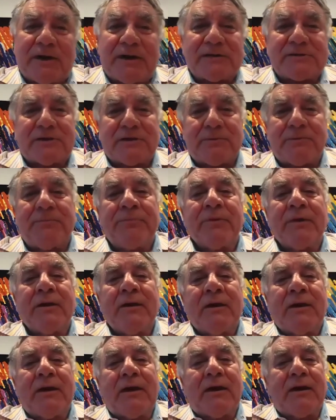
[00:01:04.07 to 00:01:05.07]
answer
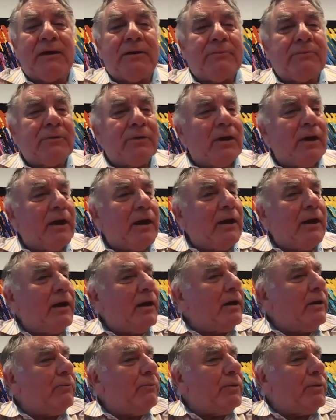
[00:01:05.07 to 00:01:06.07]
them
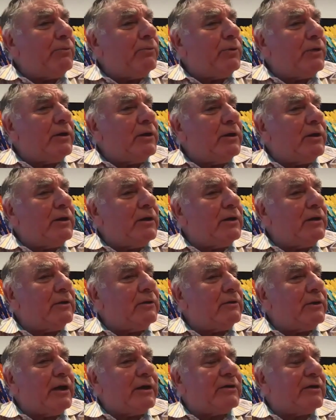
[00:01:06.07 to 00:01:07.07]
when we
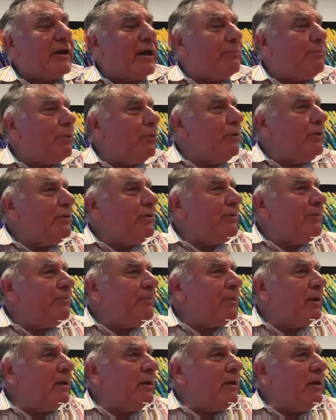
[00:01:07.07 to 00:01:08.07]
get to that point.
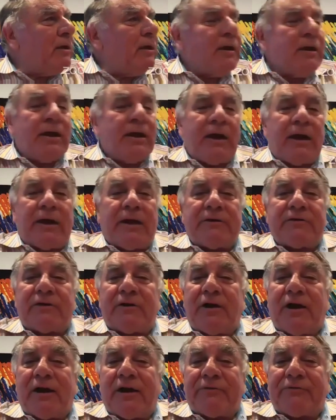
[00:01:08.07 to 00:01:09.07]

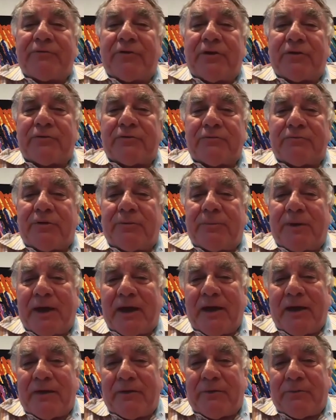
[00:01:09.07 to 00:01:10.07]
Tonight I've got
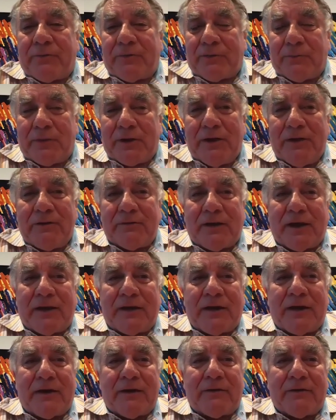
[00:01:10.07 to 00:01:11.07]
Rebecca with me, and
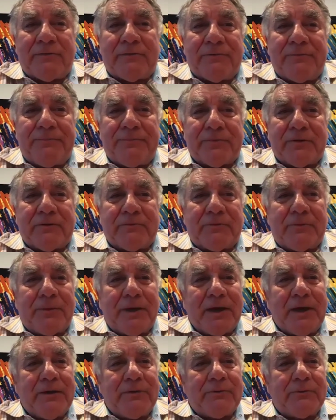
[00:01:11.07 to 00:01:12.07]
now
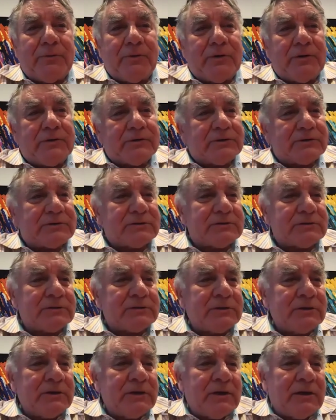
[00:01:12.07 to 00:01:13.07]
Rebecca
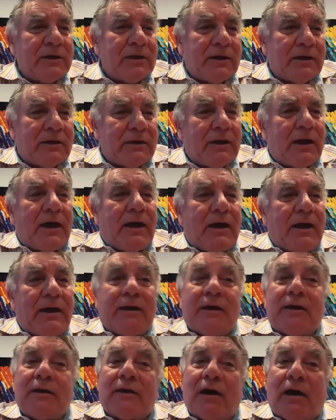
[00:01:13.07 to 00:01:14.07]
was
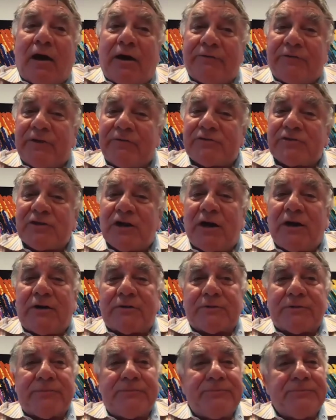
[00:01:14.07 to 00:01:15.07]
a IVF
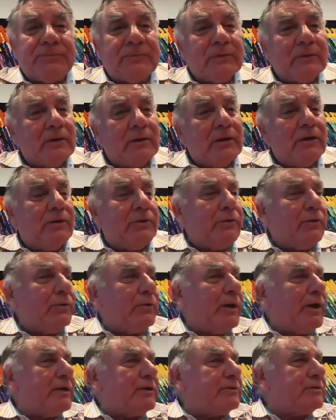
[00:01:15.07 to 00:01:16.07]
child
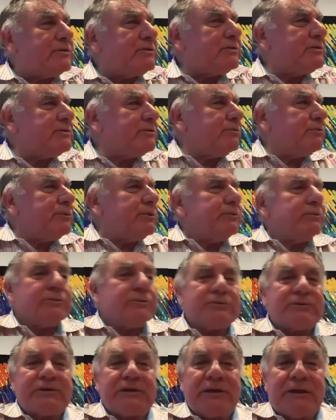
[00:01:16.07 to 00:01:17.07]
who, as we will
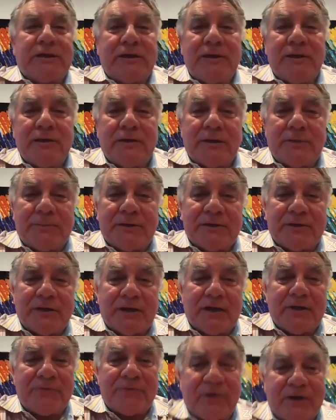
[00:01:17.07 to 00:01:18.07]
see, let me
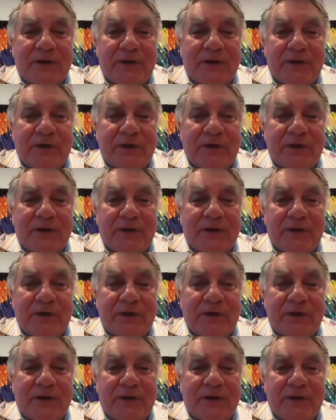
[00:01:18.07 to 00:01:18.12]
think if I